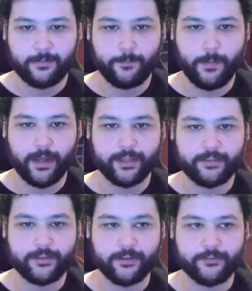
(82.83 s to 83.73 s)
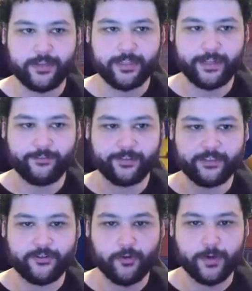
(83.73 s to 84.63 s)
But, you know, you can definitely
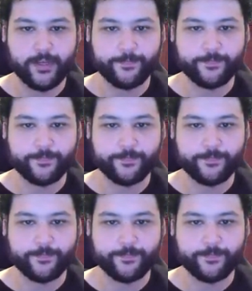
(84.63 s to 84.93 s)
do it.